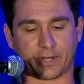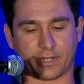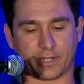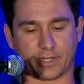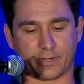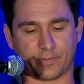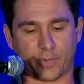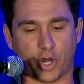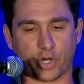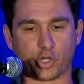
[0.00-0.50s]

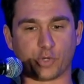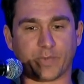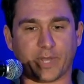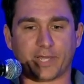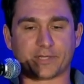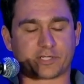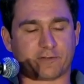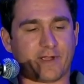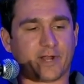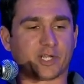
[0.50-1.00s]
Um, are you
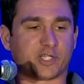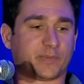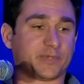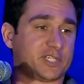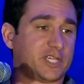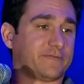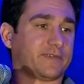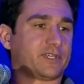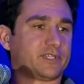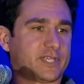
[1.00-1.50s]
based around a
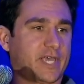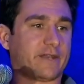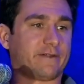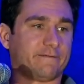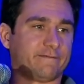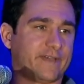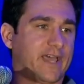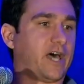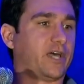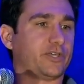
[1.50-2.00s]
specific set
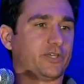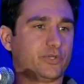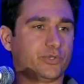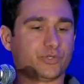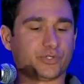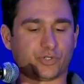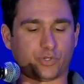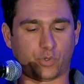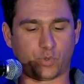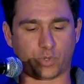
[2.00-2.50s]
of
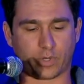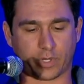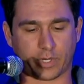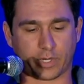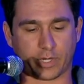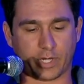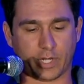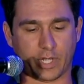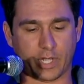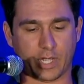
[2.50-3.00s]
values
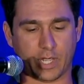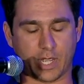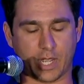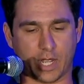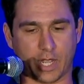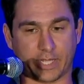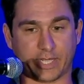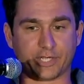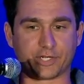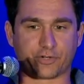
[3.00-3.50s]
or
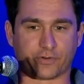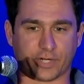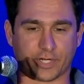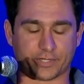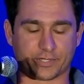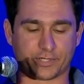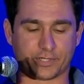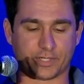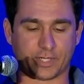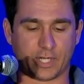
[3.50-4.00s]
uh,
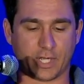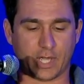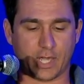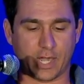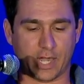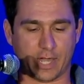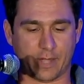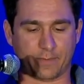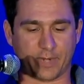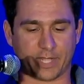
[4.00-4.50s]
interests?
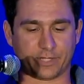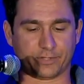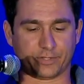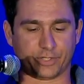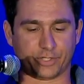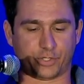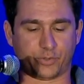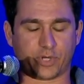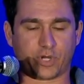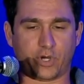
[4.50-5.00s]
Um,
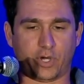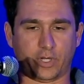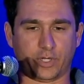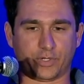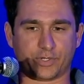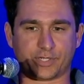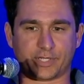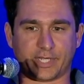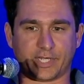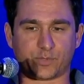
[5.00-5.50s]
and doing all
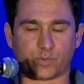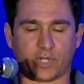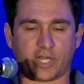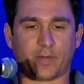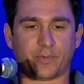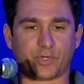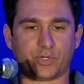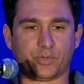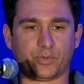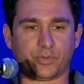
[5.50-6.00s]
those things will
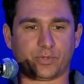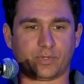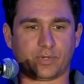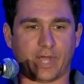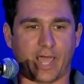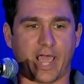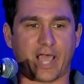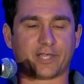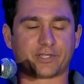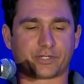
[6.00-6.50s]
help you
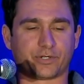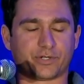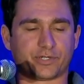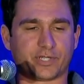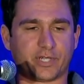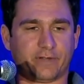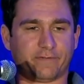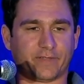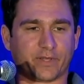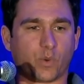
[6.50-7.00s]
ask
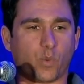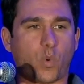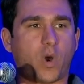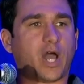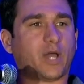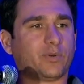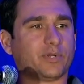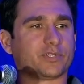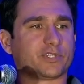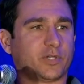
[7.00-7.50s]
yourself, like,
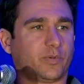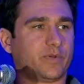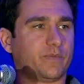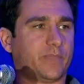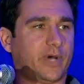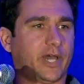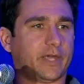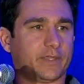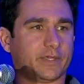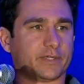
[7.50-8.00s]
why would someone
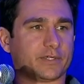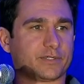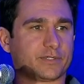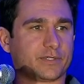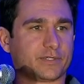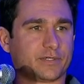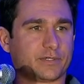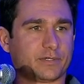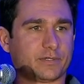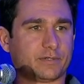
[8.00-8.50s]
buy
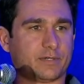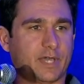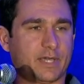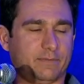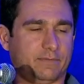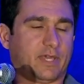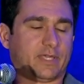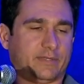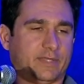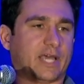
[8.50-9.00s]
this?
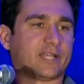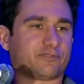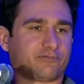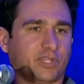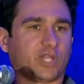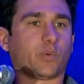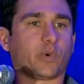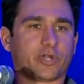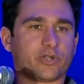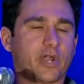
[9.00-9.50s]
And, and that's
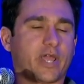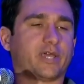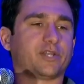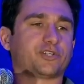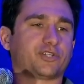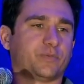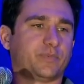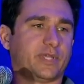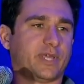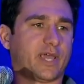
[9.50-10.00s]
really where your head
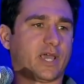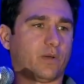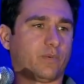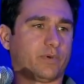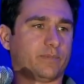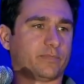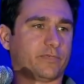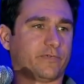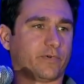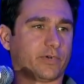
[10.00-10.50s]
should be at
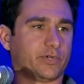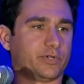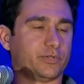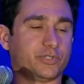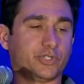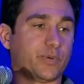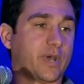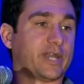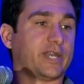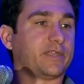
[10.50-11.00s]
when, before you
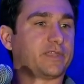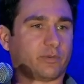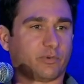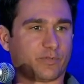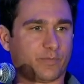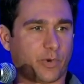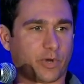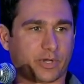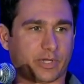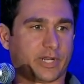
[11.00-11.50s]
do anything
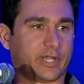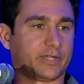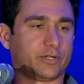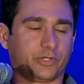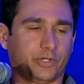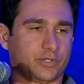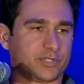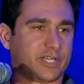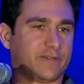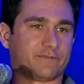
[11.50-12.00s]
with marketing.
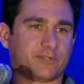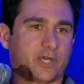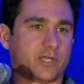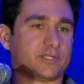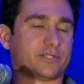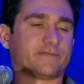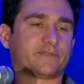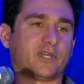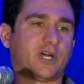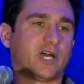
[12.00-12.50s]
You'll save
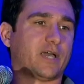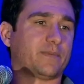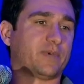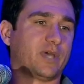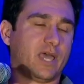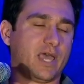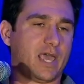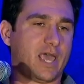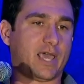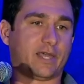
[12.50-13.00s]
tons of time
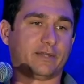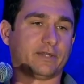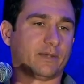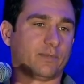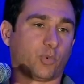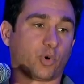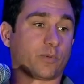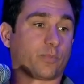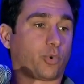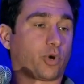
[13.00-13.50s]
and,
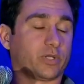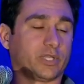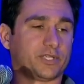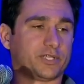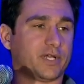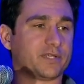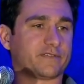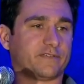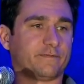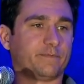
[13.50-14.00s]
more importantly,
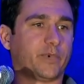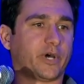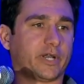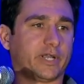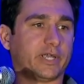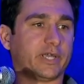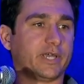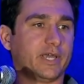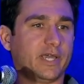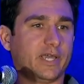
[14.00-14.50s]
tons of
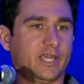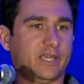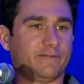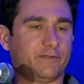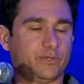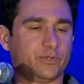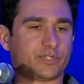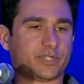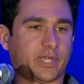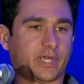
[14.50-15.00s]
money if
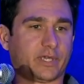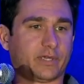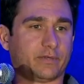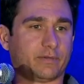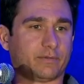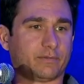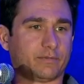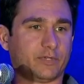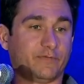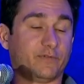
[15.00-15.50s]
you say
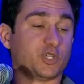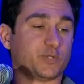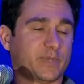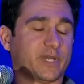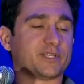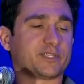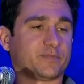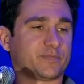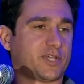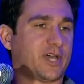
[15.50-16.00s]
if you
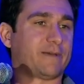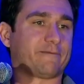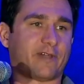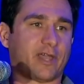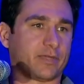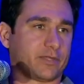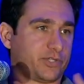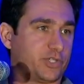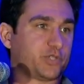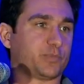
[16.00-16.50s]
spend some time
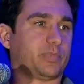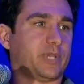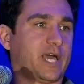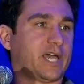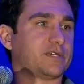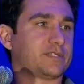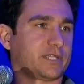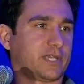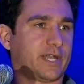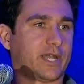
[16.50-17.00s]
rather than just
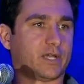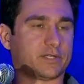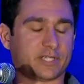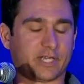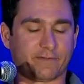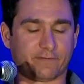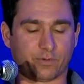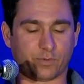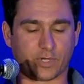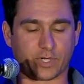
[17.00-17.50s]
blasting it out to
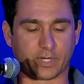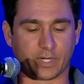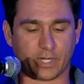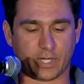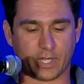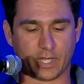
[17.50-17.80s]
everyone.